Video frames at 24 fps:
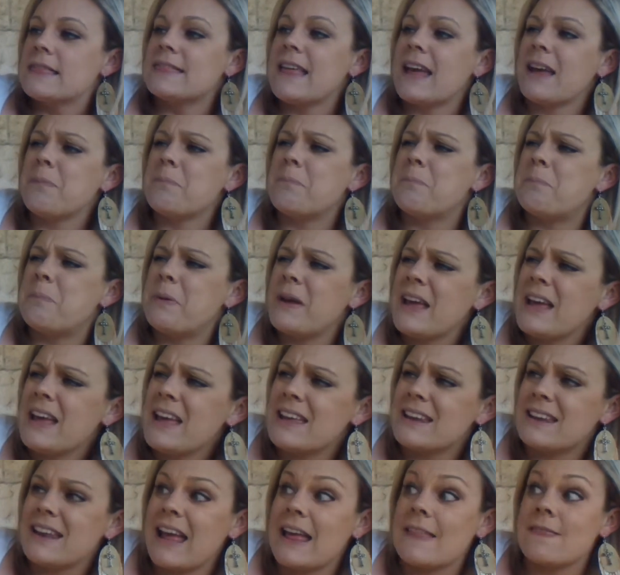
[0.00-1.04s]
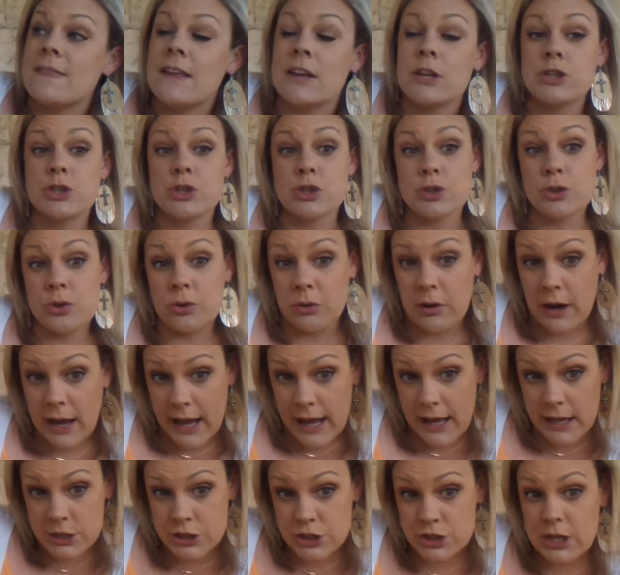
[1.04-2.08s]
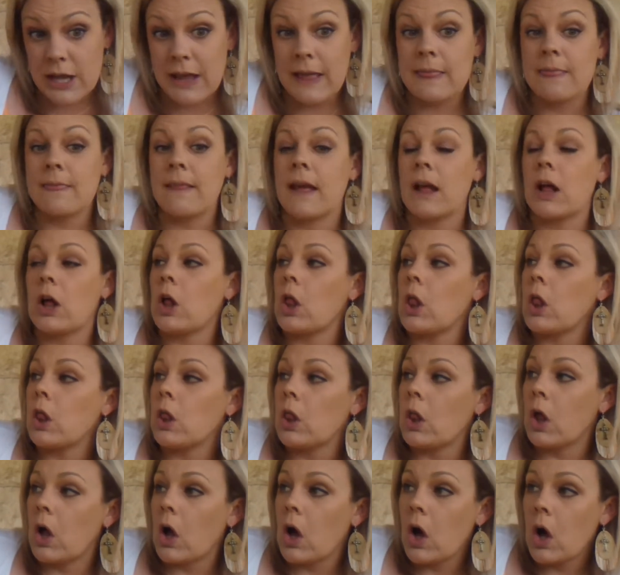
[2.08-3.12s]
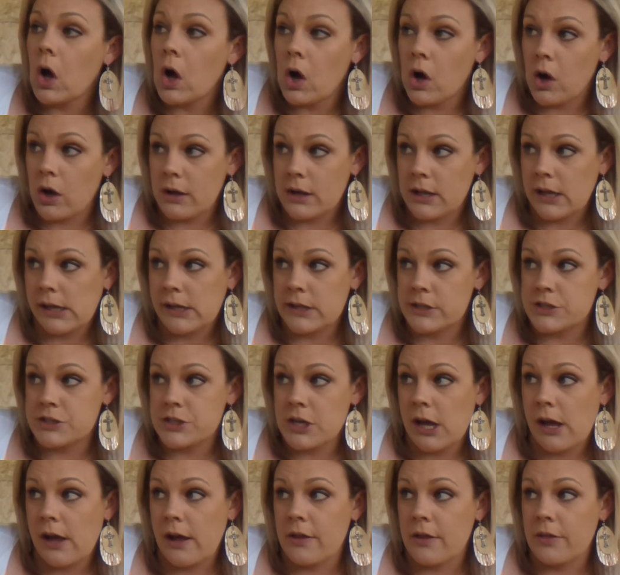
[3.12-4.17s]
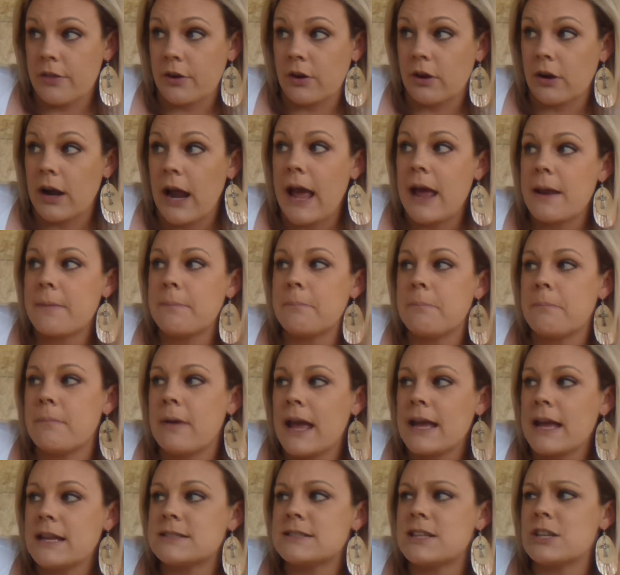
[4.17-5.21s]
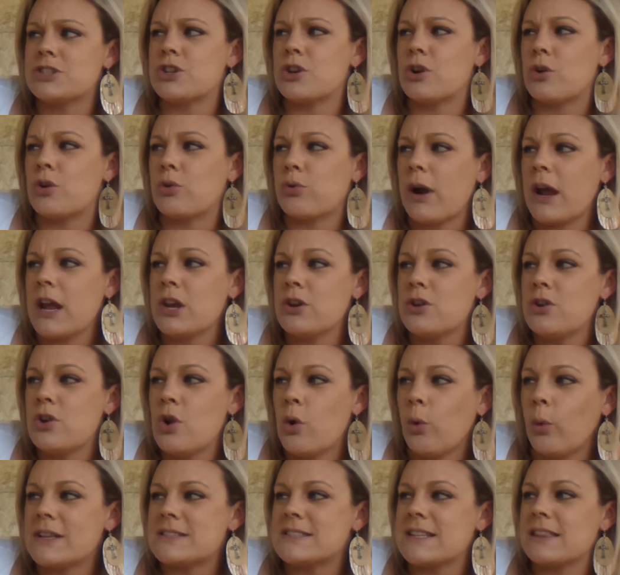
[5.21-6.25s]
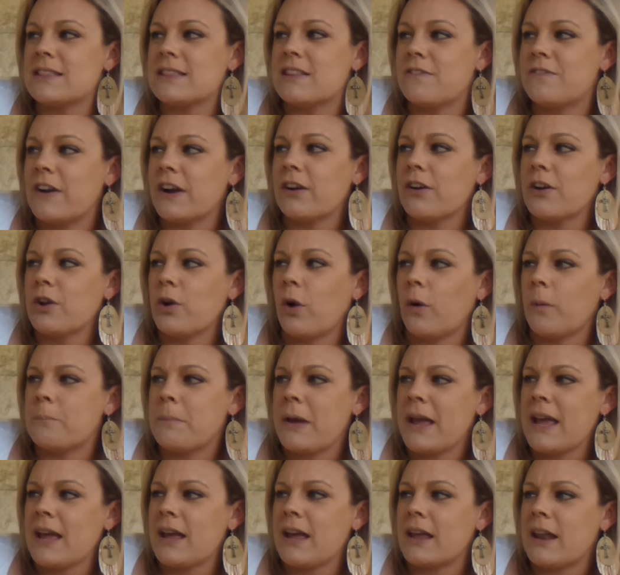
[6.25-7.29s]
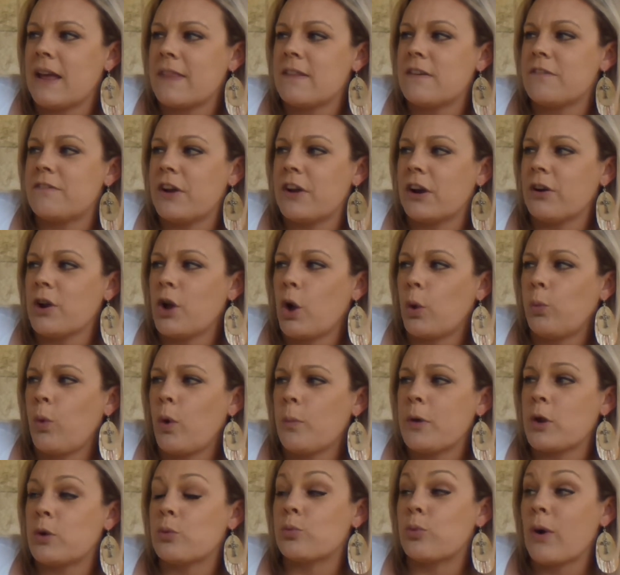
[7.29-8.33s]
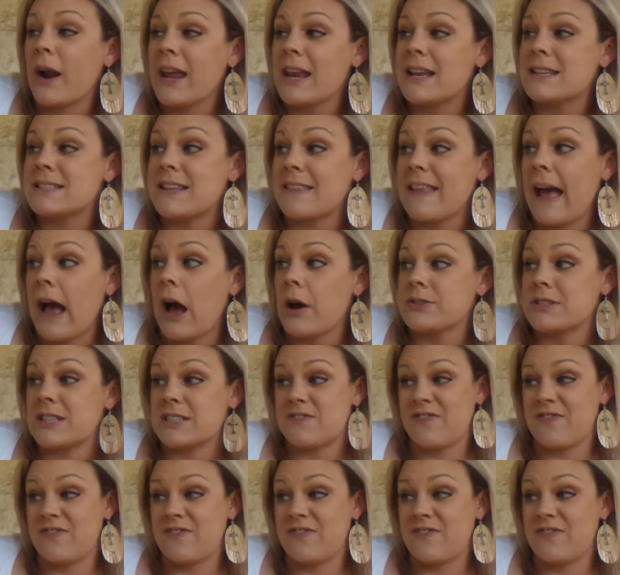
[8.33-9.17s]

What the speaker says: They bit and they scratched and they clawed each other and made such a great noise that the very old man and the very old woman ran into the house